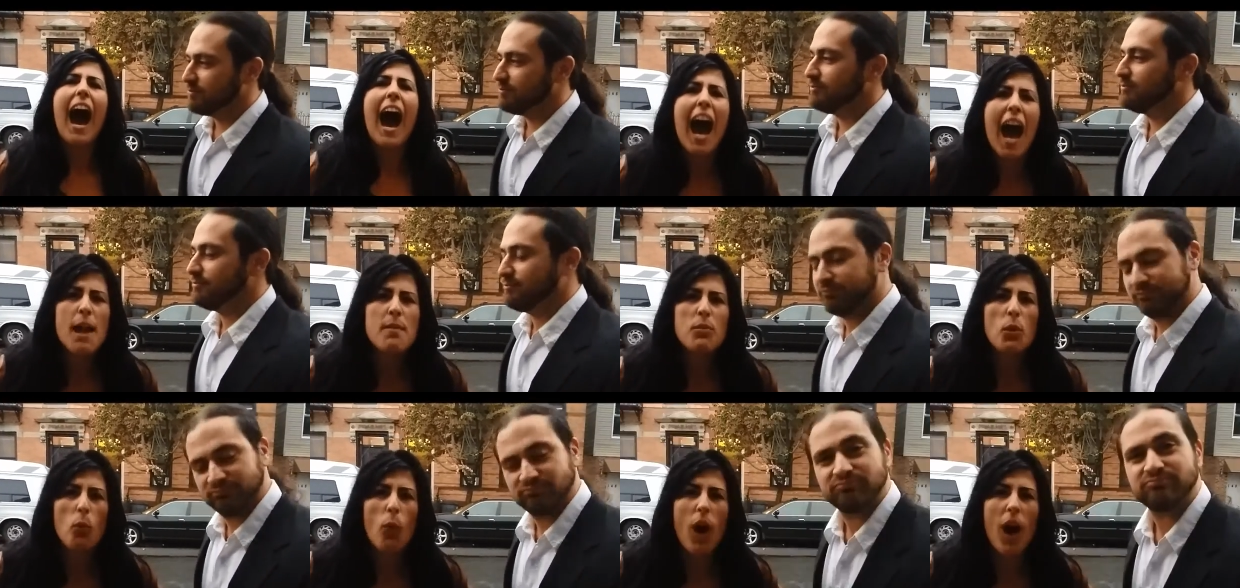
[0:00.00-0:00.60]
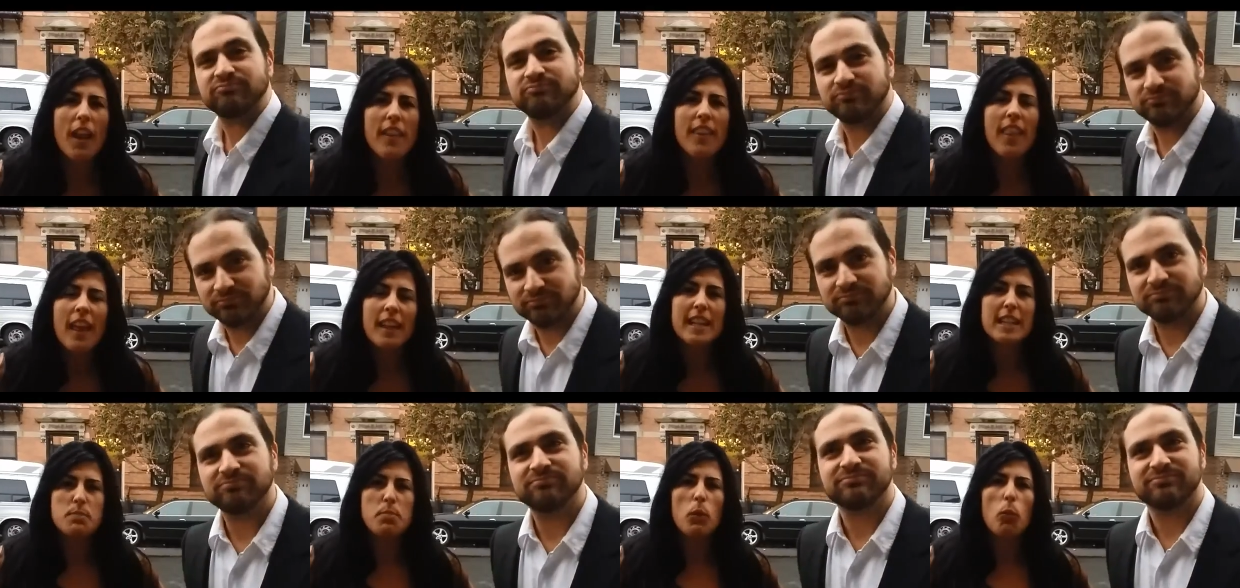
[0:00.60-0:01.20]
Speaker 1: I'm the one
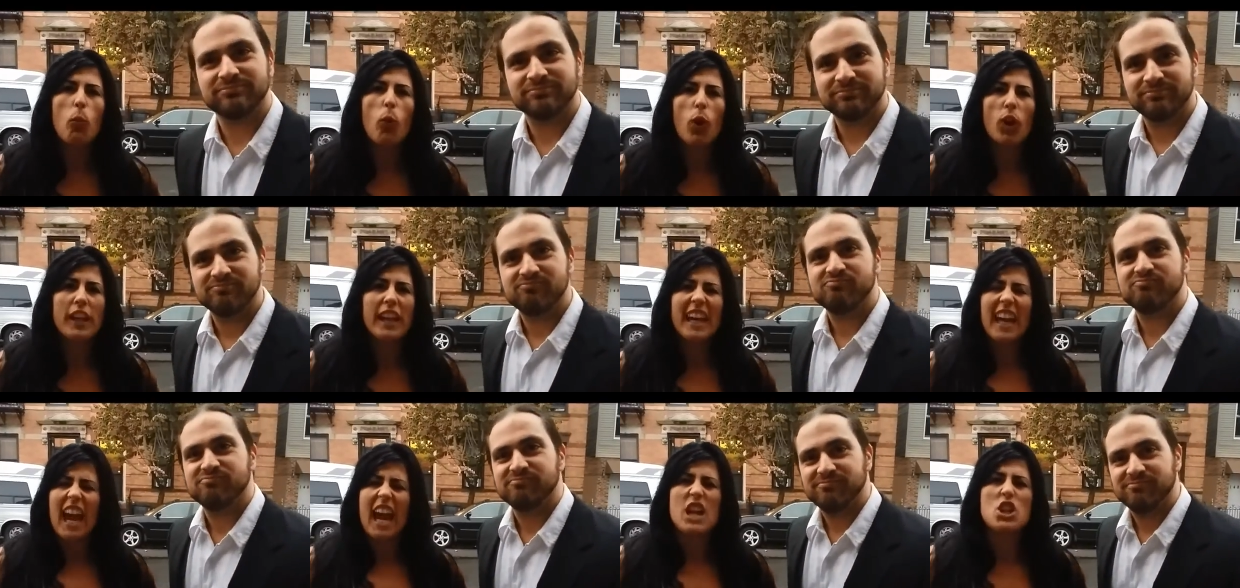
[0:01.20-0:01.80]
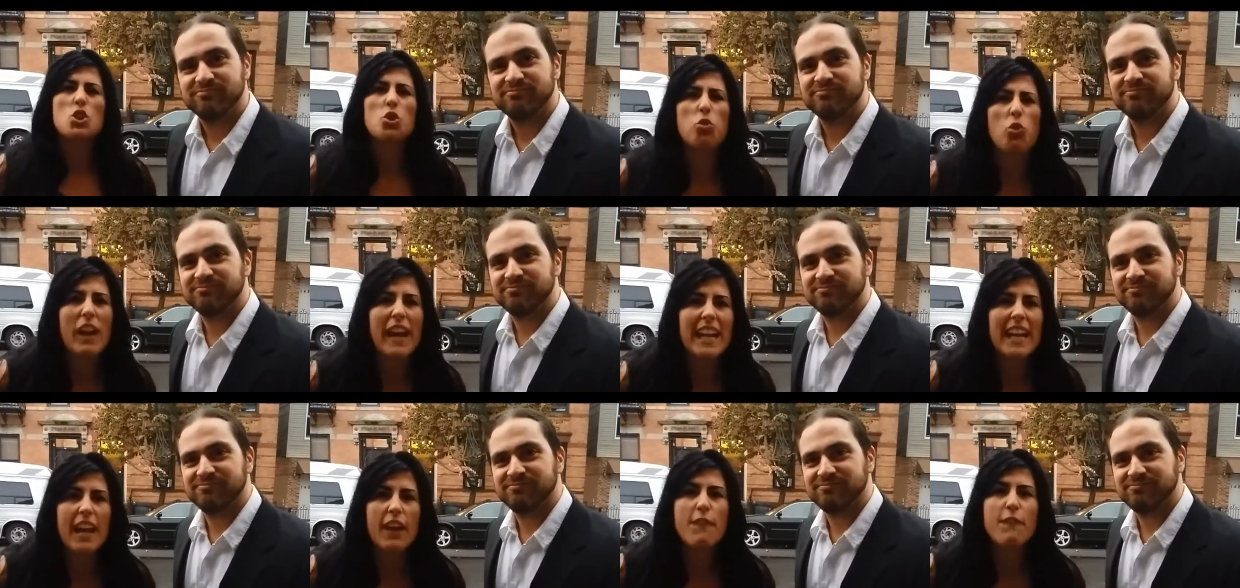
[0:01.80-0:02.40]
that's been working and
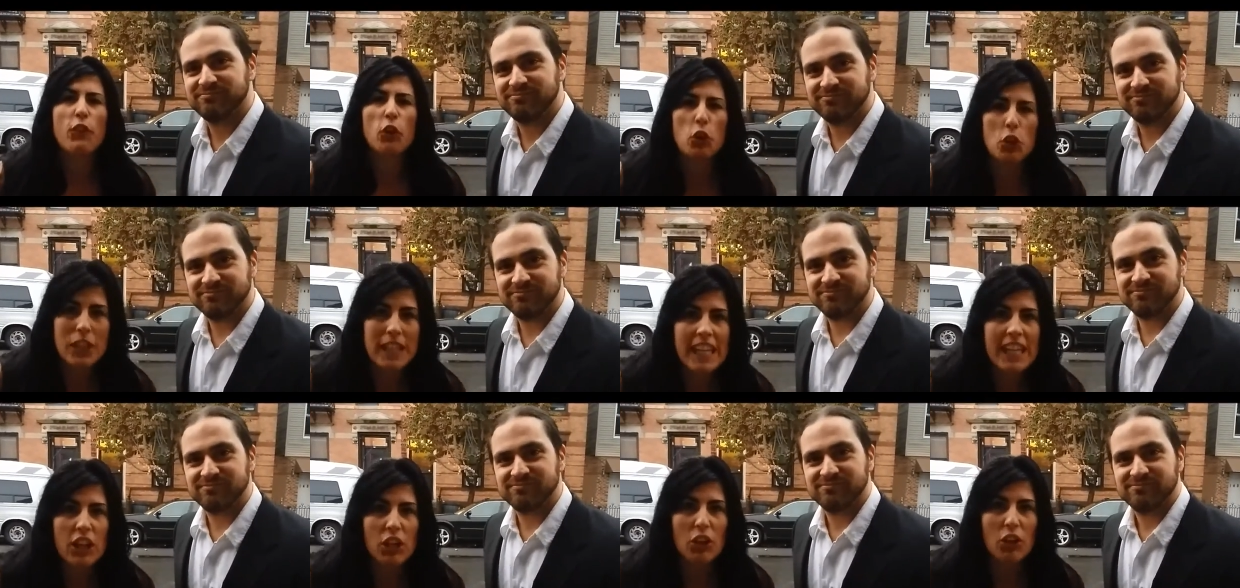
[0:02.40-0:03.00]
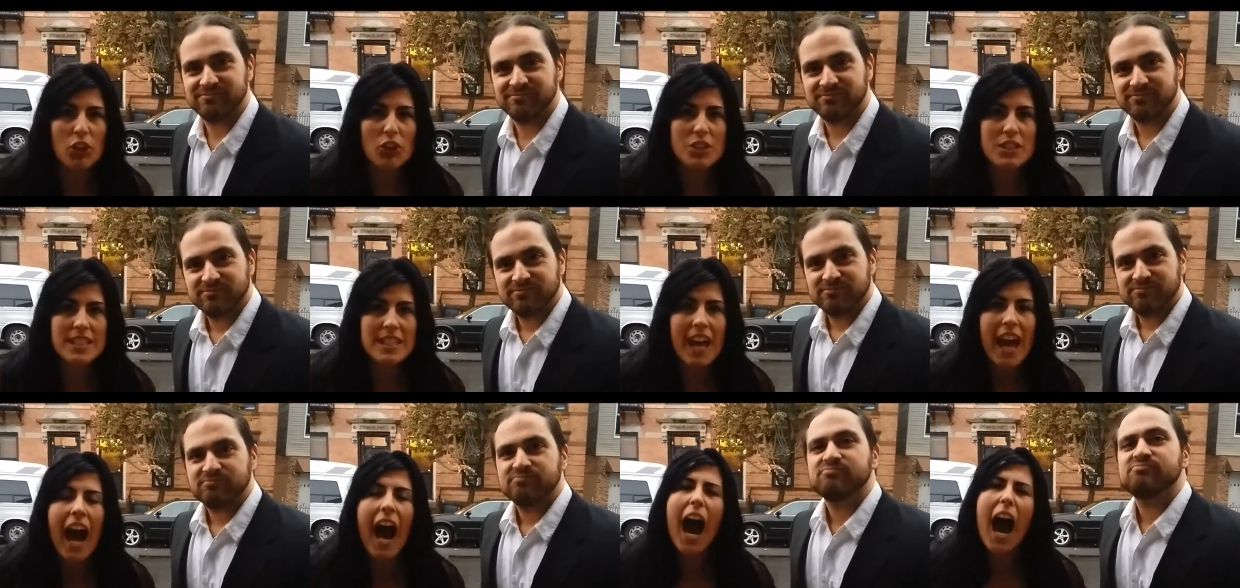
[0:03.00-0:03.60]
training for years.
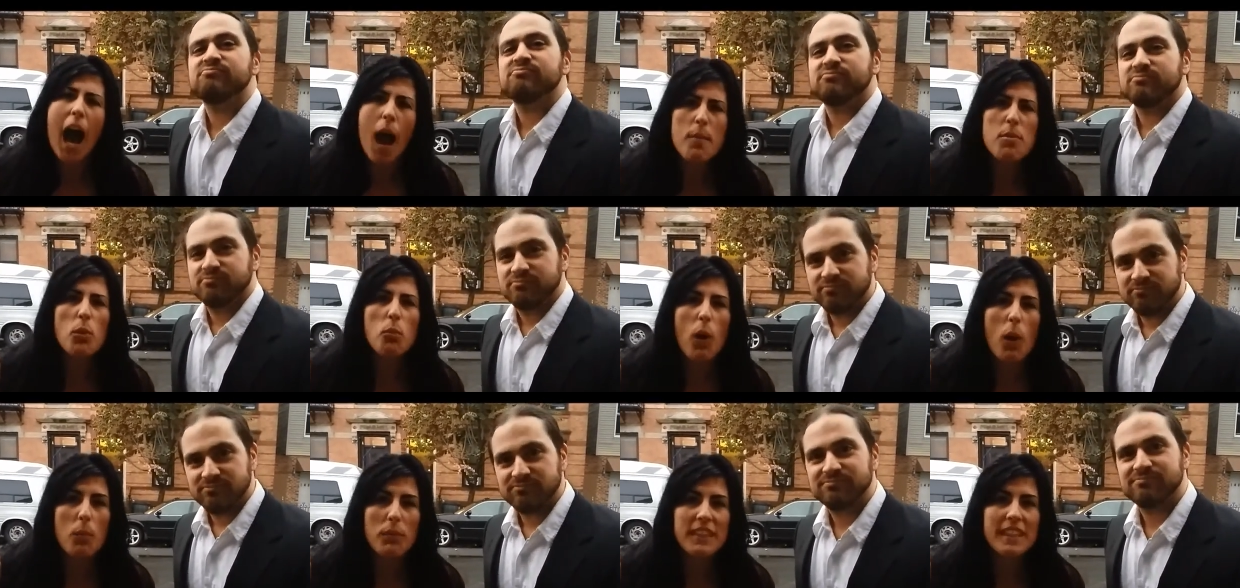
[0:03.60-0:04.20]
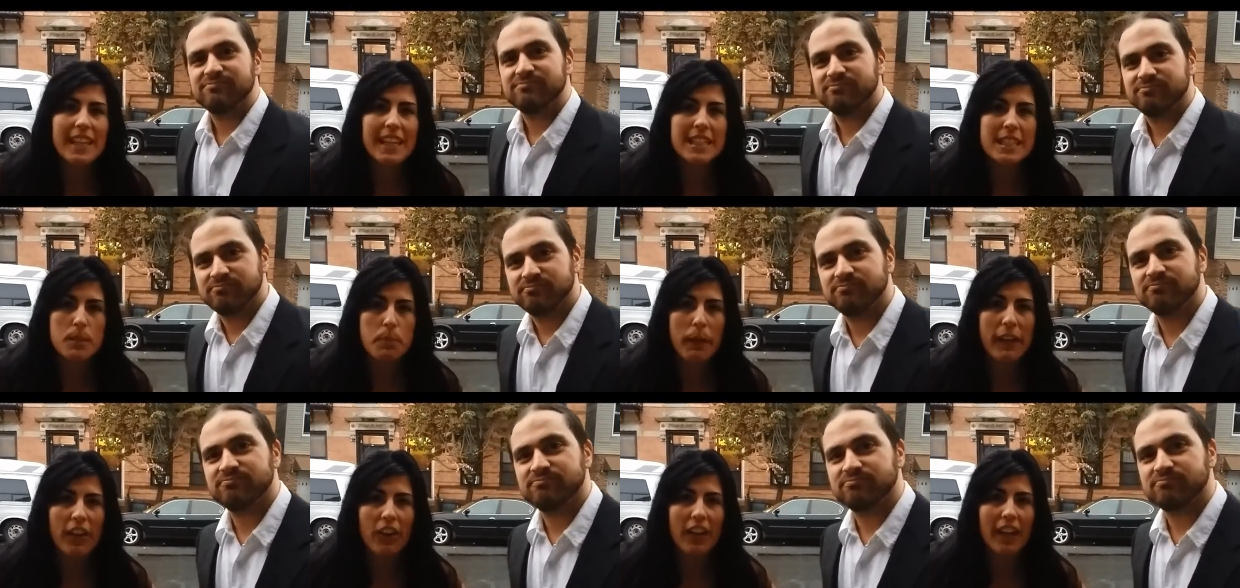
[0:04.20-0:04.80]
I'm the one with the
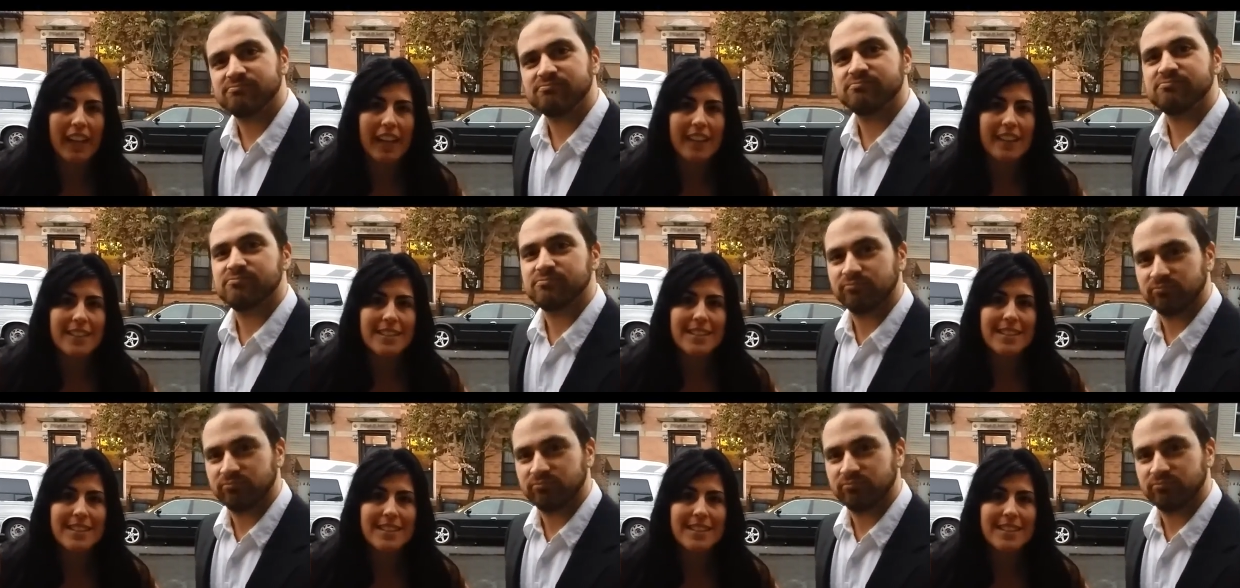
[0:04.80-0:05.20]
experience.